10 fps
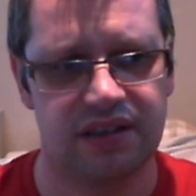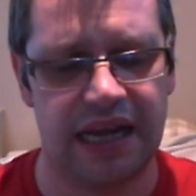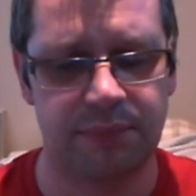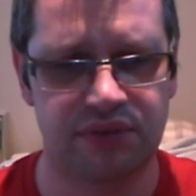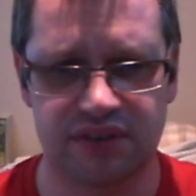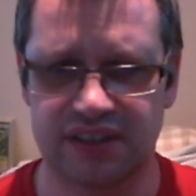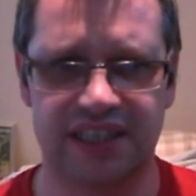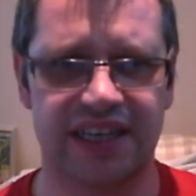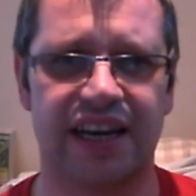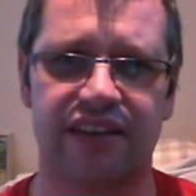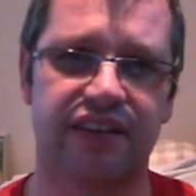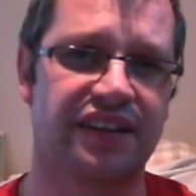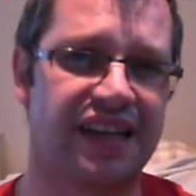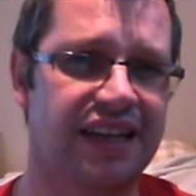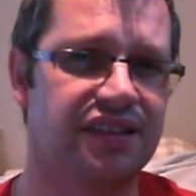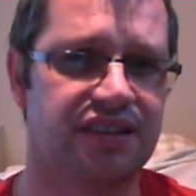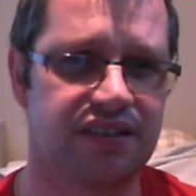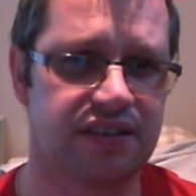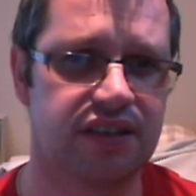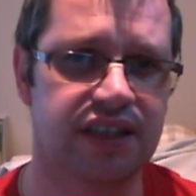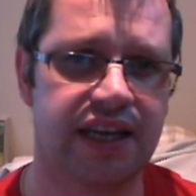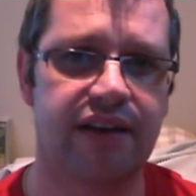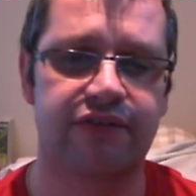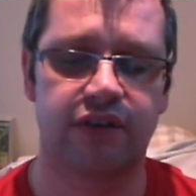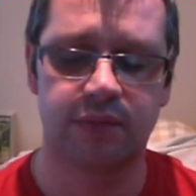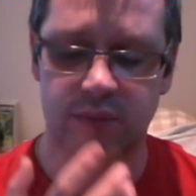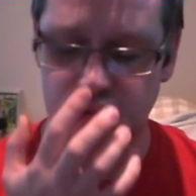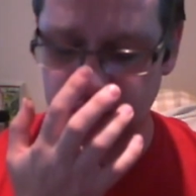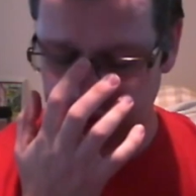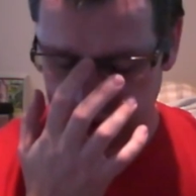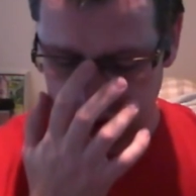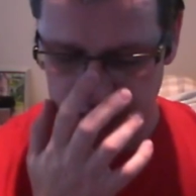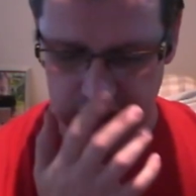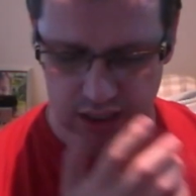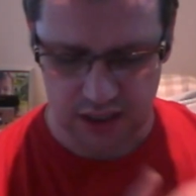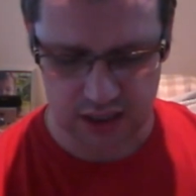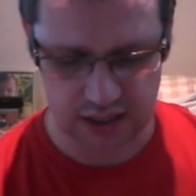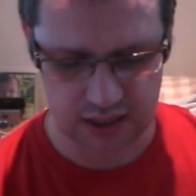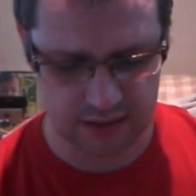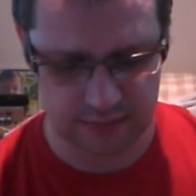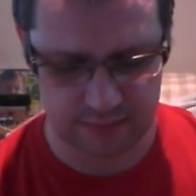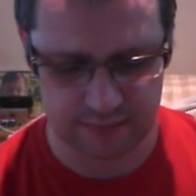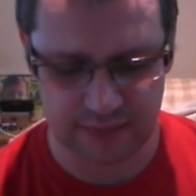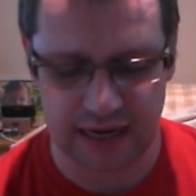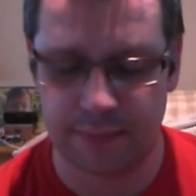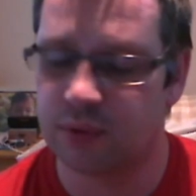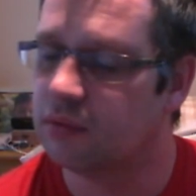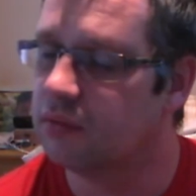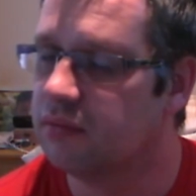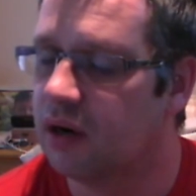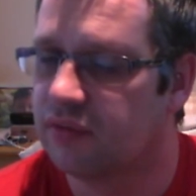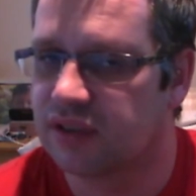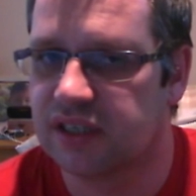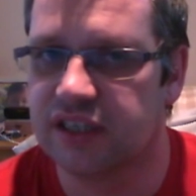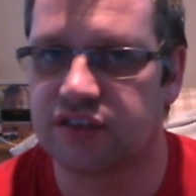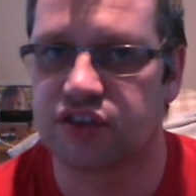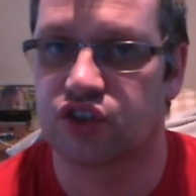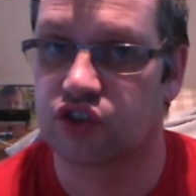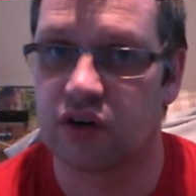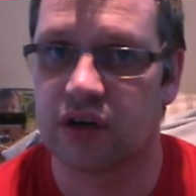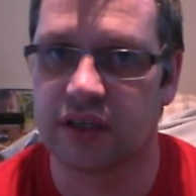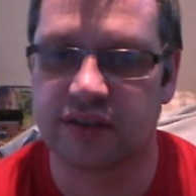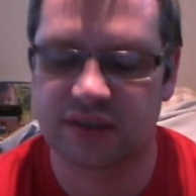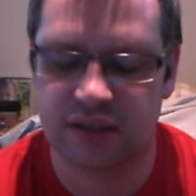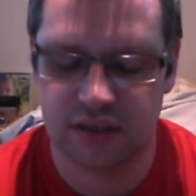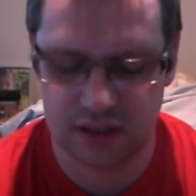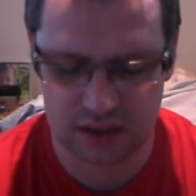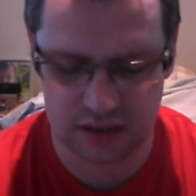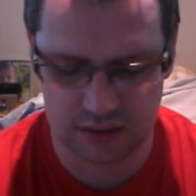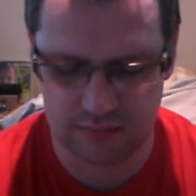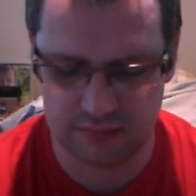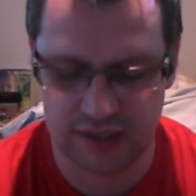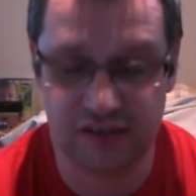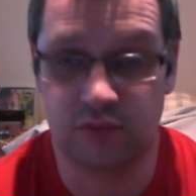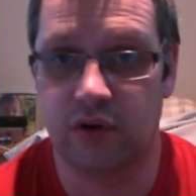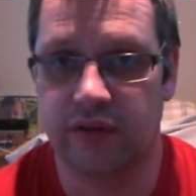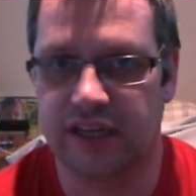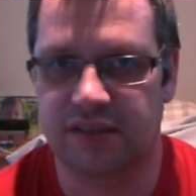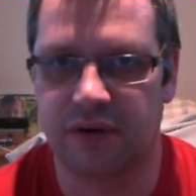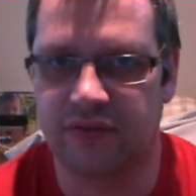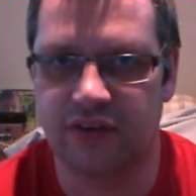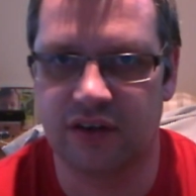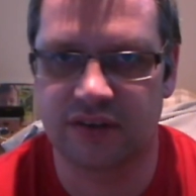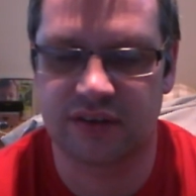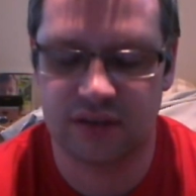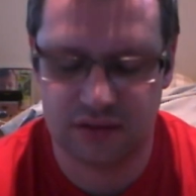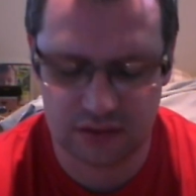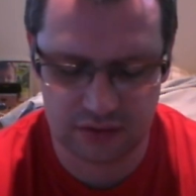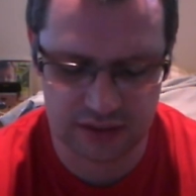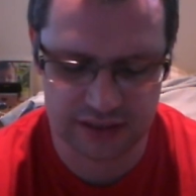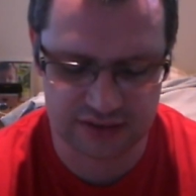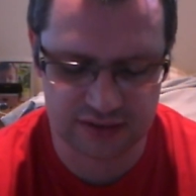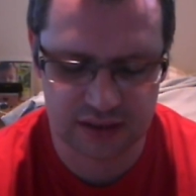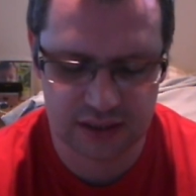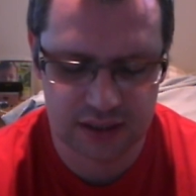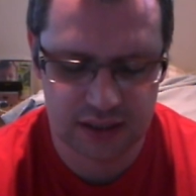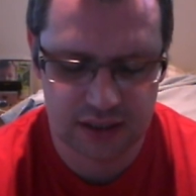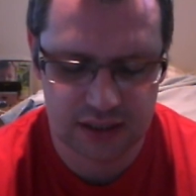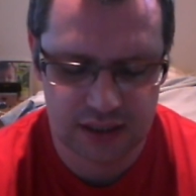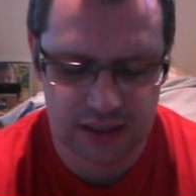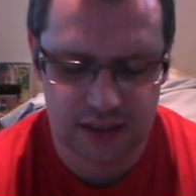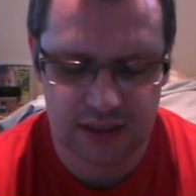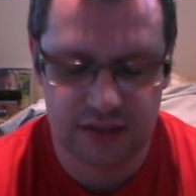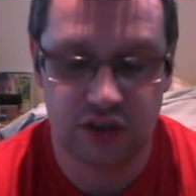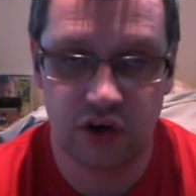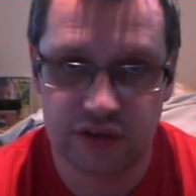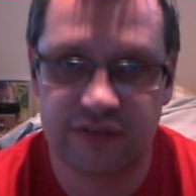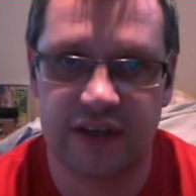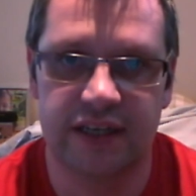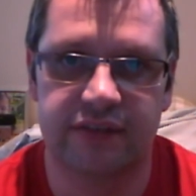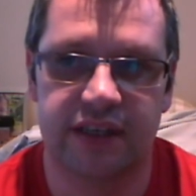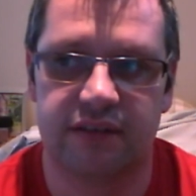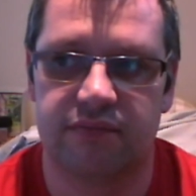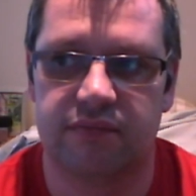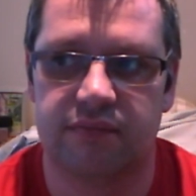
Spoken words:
absent in any of the taste that you get from them all. Apple obviously is the strongest, hence why that's my first on the list. Nice flavour.